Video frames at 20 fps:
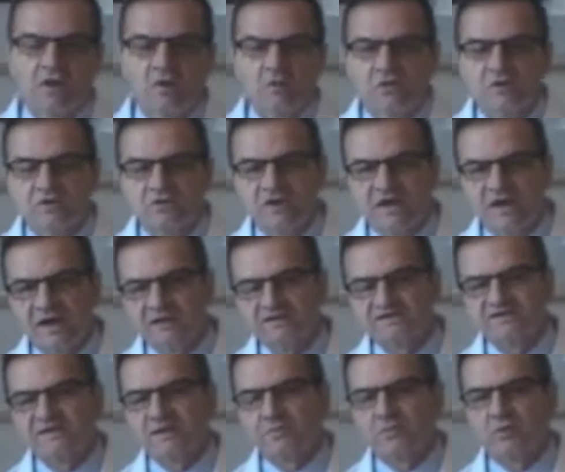Well, you can't
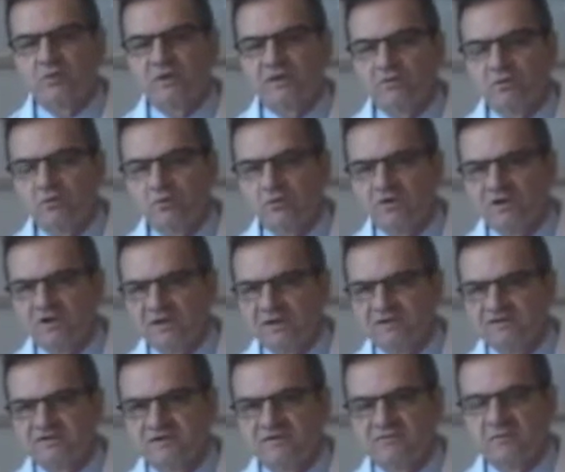separate wound
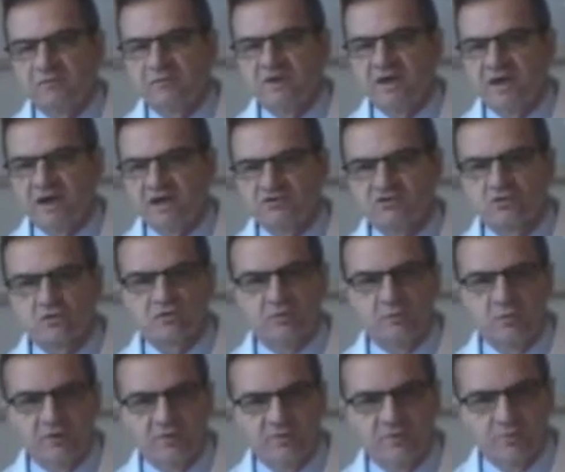cleansing from the actual
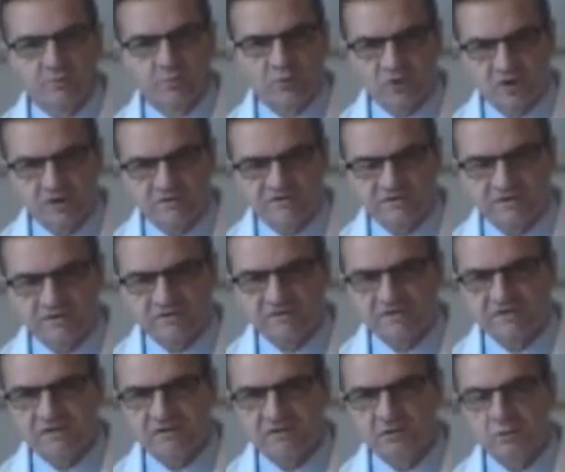debridement
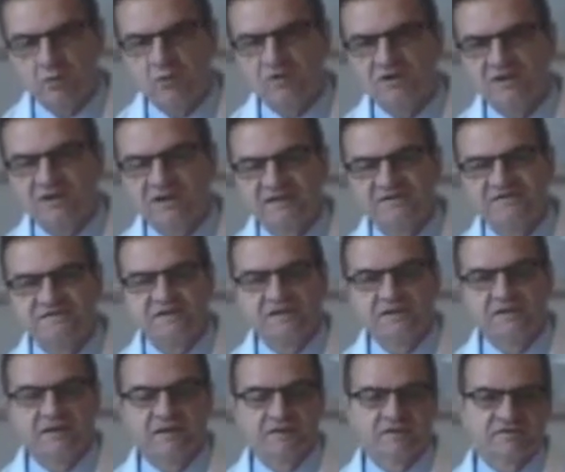process. Wound
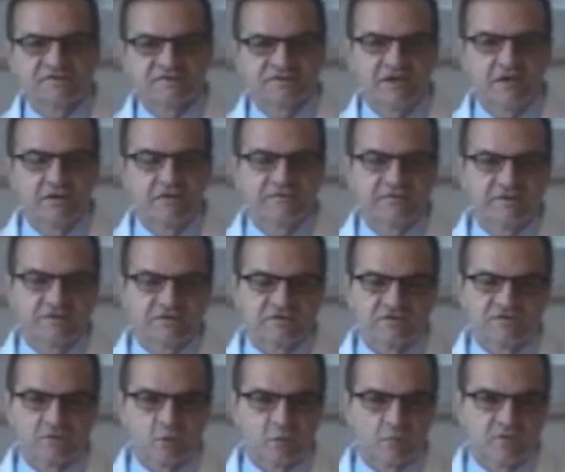cleansing in itself is
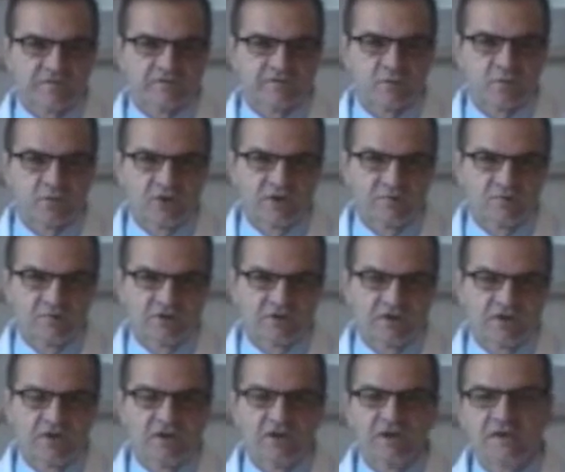a form of debridement.
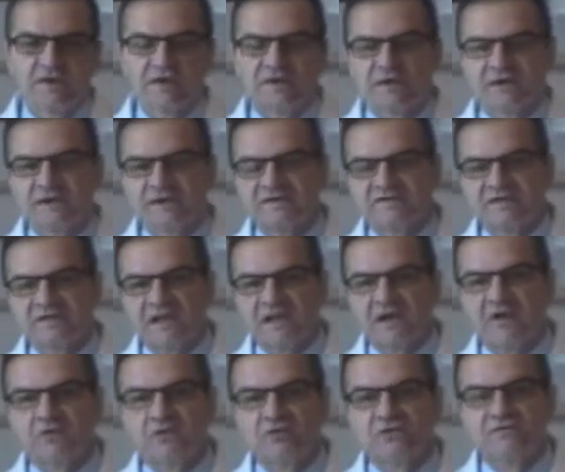It's
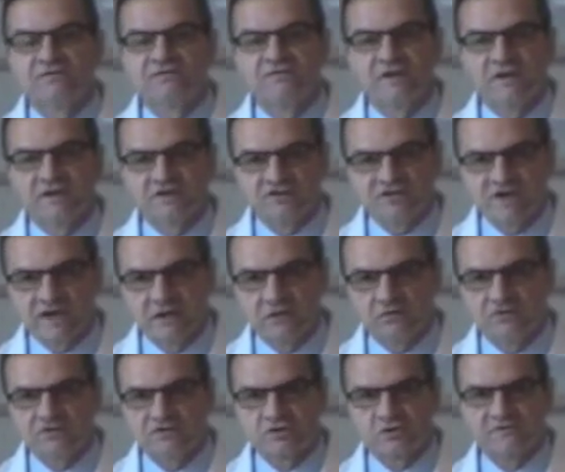allowing you to flush
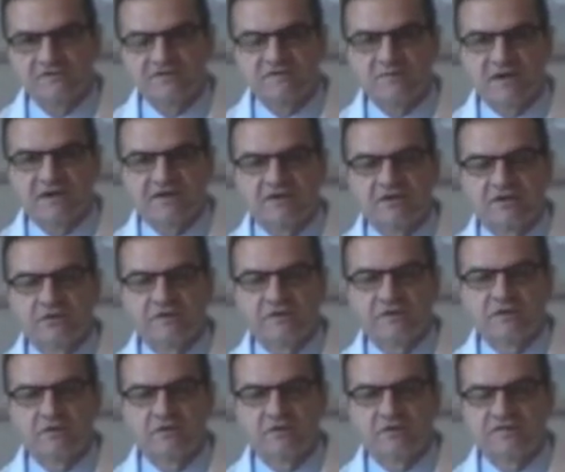out surface
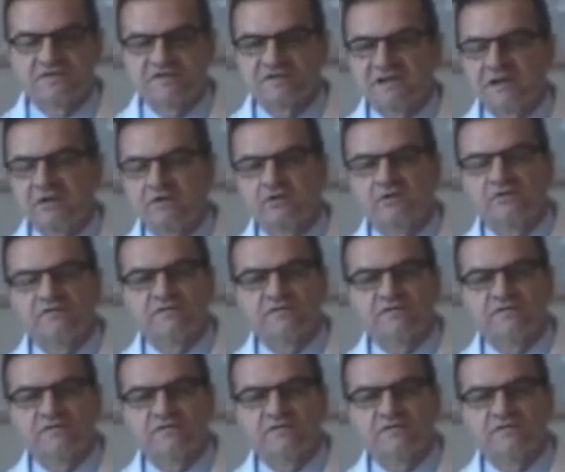bacteria. It's allowing you to